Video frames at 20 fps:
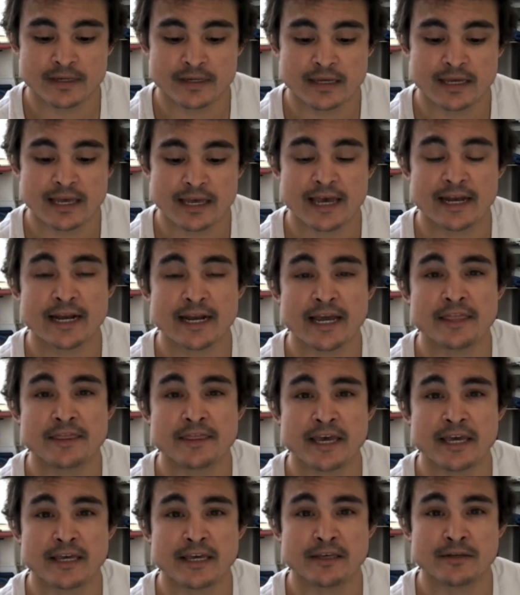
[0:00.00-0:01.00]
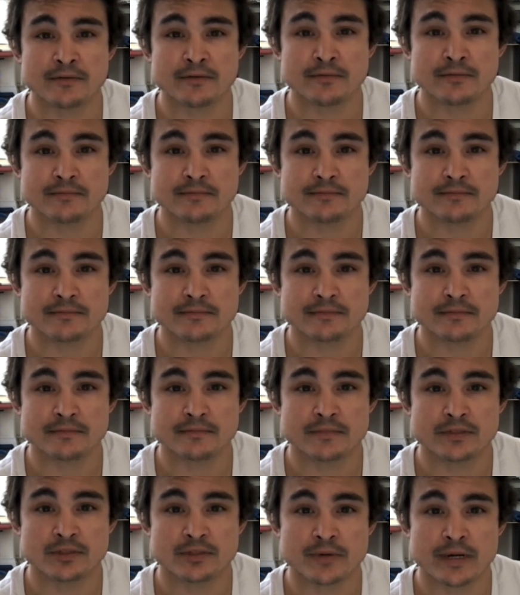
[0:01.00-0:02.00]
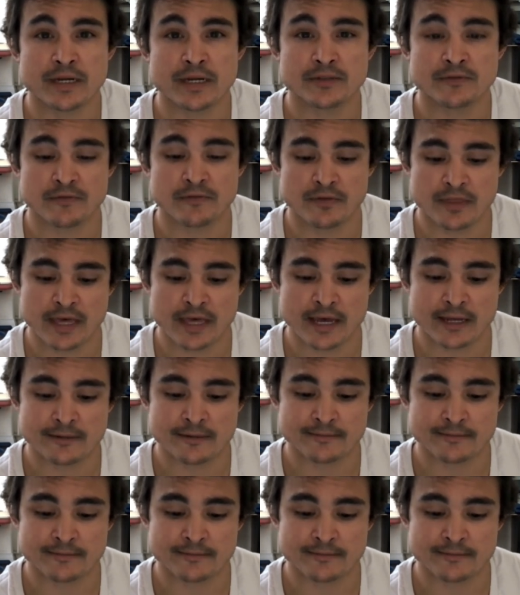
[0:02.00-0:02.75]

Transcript: And I thank you, stranger, for that.